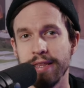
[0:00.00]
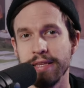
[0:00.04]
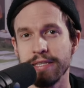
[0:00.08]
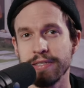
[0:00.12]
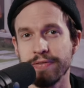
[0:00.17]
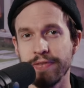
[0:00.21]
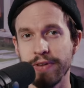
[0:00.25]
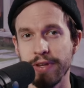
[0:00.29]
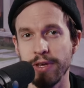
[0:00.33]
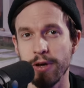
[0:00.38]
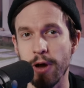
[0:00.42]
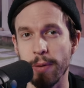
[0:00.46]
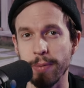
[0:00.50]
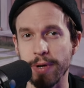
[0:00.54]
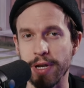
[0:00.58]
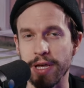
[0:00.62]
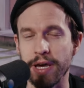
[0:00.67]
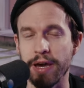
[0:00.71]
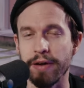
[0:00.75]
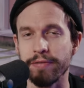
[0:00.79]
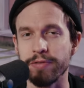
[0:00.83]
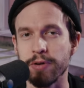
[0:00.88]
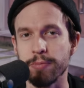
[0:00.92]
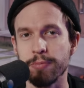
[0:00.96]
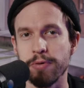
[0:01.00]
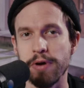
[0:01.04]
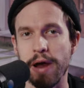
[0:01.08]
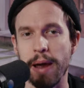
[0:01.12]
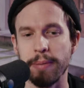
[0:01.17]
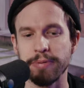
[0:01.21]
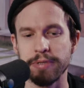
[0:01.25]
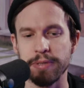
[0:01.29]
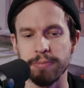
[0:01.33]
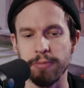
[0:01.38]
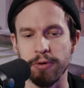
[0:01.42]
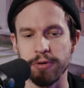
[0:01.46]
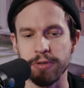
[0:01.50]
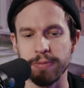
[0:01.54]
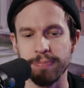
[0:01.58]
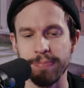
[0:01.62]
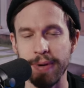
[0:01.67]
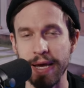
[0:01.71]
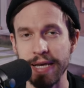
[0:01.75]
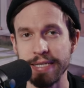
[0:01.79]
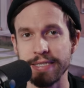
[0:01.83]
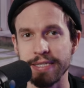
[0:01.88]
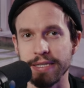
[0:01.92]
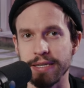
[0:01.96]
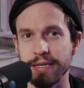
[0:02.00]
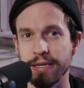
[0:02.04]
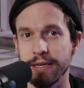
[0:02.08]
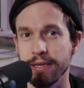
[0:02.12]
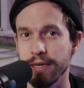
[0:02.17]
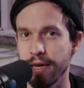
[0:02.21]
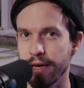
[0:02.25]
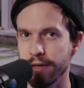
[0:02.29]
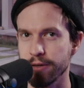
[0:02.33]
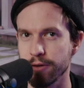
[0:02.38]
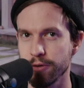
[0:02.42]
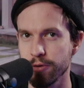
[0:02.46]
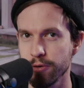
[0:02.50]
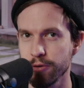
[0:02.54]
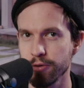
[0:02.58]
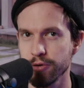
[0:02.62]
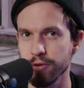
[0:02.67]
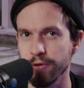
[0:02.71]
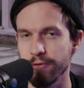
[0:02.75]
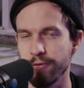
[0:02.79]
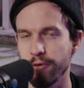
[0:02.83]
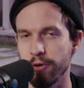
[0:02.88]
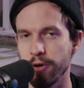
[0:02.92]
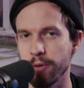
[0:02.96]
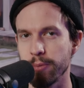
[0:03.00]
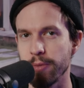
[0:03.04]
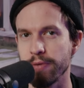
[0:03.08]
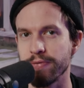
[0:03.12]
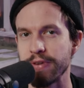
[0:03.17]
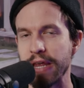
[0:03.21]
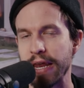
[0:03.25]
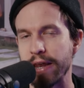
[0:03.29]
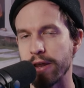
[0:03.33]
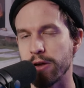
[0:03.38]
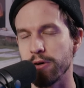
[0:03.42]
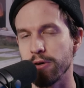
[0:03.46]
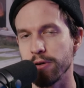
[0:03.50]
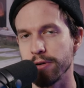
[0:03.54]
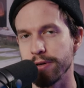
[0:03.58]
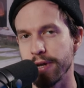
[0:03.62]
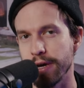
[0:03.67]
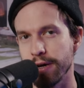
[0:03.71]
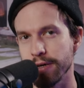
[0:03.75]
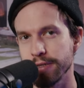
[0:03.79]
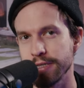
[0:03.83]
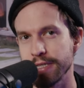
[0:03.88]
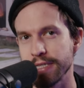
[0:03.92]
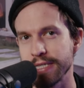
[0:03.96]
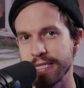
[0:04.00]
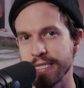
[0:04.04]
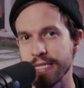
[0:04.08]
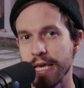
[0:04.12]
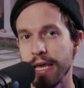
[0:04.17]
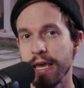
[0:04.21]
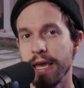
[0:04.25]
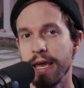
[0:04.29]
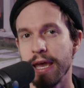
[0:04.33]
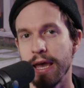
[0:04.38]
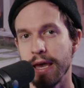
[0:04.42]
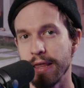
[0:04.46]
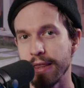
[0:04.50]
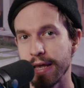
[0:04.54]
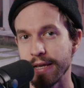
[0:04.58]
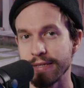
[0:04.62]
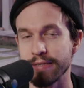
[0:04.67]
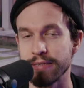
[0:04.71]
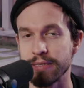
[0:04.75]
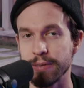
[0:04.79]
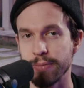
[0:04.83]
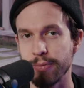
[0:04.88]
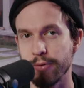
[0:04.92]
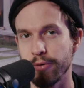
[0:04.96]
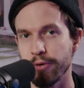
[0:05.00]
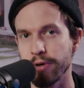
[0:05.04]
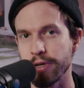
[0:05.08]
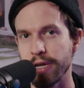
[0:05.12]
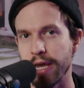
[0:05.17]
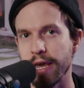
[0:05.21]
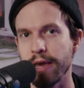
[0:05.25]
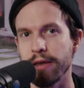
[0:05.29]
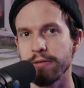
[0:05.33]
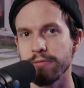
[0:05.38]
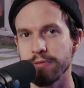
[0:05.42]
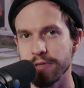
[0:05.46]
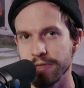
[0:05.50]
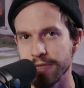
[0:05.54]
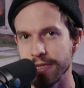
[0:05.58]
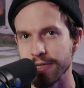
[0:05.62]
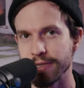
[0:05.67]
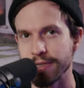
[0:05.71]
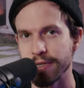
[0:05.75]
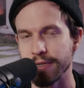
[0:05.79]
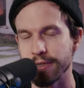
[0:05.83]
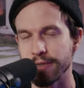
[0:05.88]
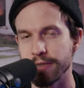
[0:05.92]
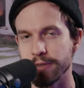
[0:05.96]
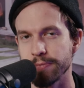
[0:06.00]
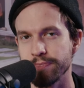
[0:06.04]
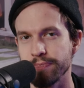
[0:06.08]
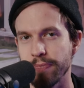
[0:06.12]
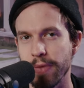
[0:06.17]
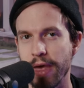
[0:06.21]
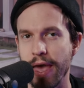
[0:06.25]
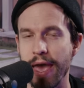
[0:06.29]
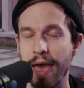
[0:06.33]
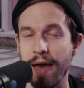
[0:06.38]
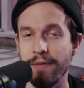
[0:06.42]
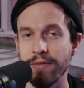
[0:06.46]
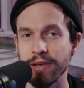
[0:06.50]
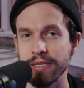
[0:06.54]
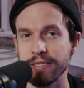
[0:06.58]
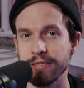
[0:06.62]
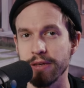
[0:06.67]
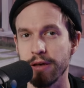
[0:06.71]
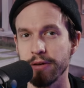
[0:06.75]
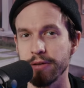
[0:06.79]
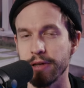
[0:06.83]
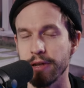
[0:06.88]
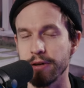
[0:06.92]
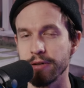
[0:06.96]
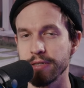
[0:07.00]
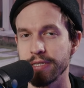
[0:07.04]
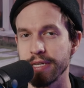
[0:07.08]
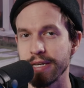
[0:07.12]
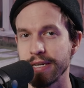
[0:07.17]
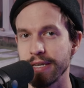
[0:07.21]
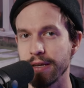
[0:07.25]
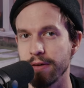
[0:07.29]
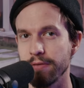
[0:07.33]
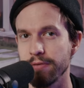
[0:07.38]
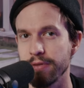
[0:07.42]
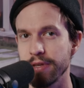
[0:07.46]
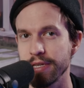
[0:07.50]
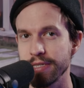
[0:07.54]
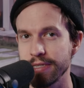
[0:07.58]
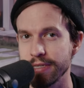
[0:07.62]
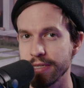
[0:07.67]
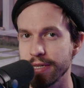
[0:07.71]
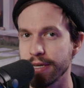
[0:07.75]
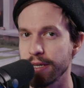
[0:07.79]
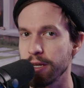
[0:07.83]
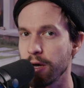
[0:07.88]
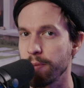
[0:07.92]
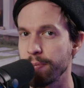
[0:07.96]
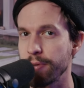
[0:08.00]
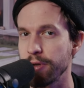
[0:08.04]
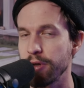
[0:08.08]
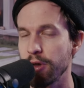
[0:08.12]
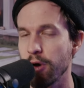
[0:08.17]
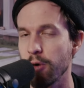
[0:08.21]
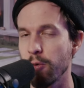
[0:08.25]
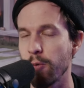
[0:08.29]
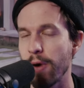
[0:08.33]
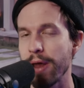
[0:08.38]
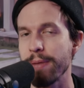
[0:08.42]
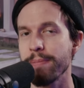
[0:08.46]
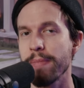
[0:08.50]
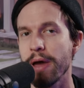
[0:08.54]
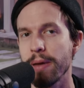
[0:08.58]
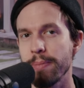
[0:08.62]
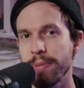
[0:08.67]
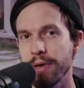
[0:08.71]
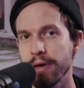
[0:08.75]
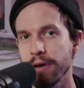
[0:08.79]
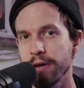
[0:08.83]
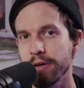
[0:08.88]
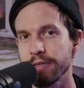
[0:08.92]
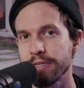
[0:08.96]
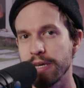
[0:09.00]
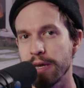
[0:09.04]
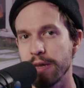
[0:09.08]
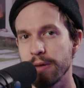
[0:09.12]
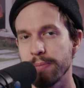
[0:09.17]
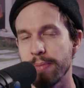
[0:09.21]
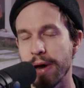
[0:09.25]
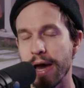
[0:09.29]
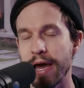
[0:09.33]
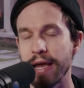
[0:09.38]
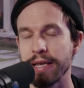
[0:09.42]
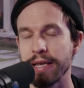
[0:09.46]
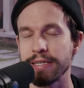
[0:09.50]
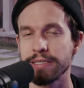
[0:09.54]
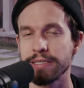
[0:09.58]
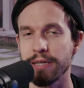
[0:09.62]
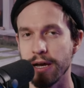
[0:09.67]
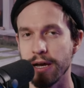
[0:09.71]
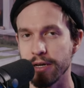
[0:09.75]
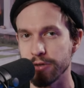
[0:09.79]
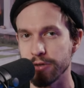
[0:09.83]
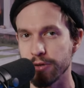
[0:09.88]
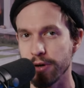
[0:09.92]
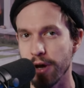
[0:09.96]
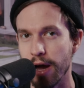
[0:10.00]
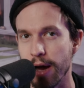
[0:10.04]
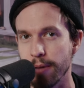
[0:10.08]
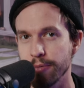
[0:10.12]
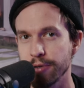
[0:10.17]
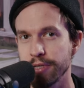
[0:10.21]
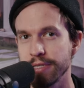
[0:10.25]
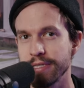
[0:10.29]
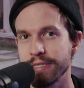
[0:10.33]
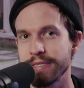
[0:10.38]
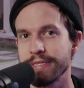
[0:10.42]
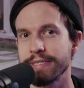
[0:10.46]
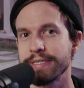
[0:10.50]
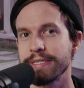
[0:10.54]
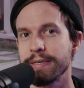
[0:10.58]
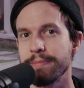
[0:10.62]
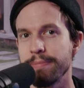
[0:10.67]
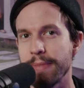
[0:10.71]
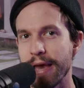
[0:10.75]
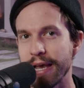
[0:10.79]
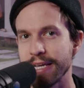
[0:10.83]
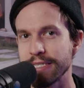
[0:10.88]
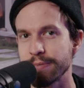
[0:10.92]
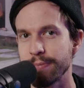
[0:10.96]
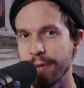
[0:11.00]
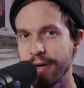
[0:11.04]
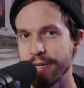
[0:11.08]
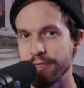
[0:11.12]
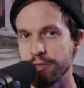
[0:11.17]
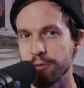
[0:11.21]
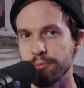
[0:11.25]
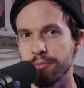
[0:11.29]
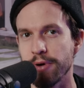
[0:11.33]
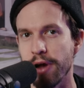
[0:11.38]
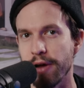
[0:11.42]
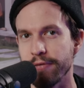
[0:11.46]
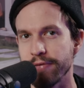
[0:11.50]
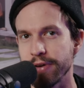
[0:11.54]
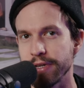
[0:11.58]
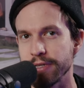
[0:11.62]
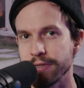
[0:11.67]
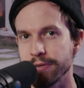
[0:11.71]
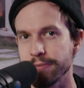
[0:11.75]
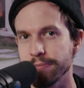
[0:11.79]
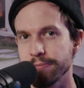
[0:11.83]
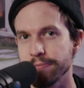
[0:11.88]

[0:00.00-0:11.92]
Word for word: In this video, I'm going to cover perhaps the most basic yet crucial form of technical analysis, and that's support and resistance. Having a solid understanding of this can help you know when might be a good time to buy stocks or options to maximize your profit.